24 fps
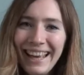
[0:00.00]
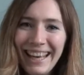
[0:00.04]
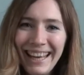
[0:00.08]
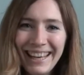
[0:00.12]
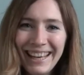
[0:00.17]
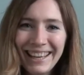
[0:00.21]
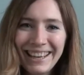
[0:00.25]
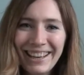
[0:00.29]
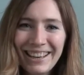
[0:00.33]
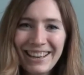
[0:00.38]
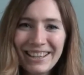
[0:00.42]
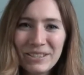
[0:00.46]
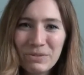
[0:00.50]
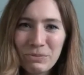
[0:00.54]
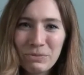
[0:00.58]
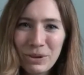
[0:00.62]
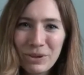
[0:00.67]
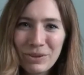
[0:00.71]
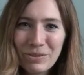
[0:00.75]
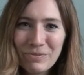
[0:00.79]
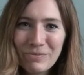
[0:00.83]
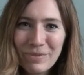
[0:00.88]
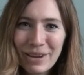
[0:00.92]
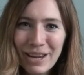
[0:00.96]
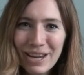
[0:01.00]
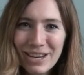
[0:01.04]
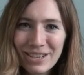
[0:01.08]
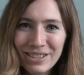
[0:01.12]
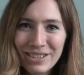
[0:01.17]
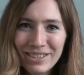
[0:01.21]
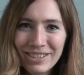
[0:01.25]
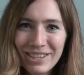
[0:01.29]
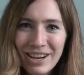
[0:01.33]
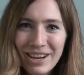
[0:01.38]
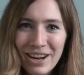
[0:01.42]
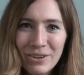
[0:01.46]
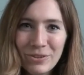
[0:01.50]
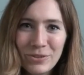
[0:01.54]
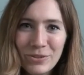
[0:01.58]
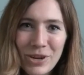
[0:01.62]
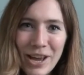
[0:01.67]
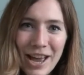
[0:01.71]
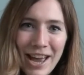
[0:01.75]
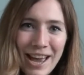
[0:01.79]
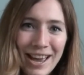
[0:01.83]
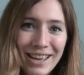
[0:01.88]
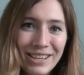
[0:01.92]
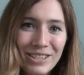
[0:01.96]
Hey guys, welcome back to the
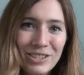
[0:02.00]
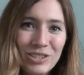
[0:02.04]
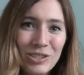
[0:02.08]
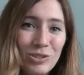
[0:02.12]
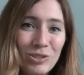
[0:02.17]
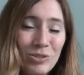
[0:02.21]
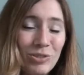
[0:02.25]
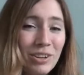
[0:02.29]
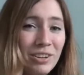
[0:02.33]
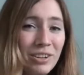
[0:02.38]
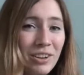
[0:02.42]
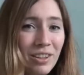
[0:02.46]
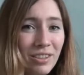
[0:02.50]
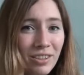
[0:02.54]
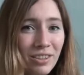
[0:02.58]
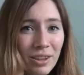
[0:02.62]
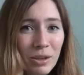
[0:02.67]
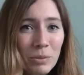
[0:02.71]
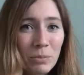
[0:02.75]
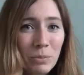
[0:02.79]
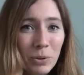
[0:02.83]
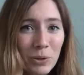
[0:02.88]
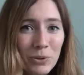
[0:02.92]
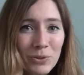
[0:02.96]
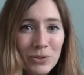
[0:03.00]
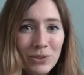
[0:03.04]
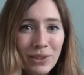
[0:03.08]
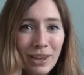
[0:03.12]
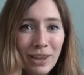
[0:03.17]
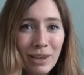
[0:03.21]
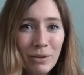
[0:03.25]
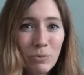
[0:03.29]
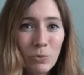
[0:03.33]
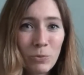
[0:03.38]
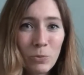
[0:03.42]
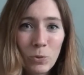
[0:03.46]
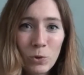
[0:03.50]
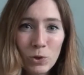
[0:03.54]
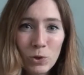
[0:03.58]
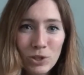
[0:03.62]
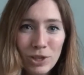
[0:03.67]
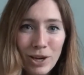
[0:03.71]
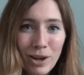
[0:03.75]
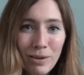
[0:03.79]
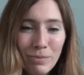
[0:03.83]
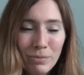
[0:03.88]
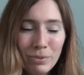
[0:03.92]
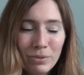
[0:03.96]
channel and to another post-game
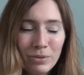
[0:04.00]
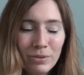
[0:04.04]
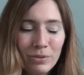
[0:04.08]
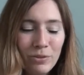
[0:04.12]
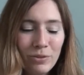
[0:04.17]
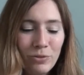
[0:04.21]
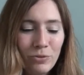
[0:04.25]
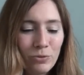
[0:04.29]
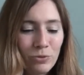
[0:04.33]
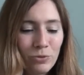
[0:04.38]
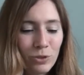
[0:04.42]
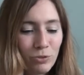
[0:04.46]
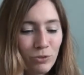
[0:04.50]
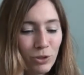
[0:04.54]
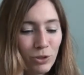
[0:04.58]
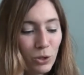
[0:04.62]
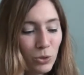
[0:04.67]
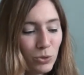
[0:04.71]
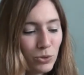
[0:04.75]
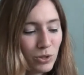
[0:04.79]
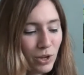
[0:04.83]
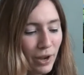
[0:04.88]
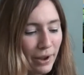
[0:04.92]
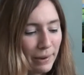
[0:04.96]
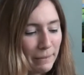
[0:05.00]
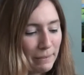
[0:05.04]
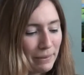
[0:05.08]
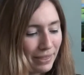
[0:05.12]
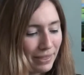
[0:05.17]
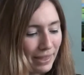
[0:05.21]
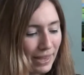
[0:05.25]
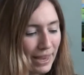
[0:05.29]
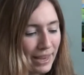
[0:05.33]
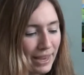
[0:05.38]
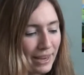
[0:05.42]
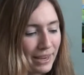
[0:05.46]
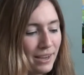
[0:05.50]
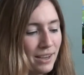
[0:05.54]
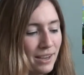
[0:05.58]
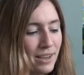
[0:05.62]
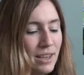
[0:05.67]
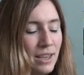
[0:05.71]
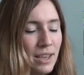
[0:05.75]
wash-up review type thing.